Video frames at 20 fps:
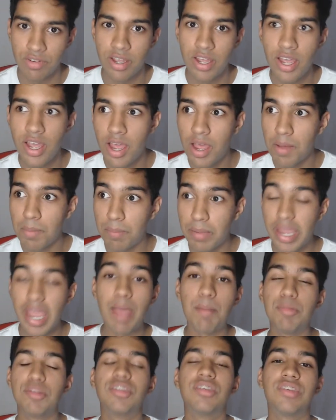being able to
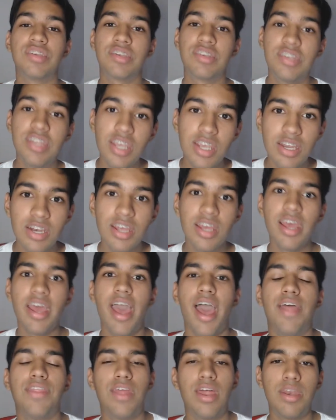succeed and
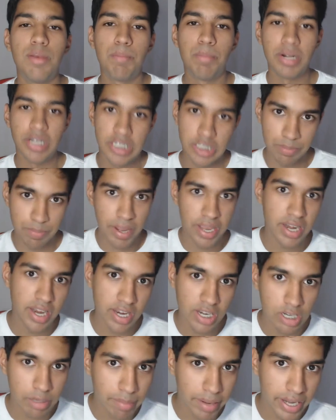then participate in debate.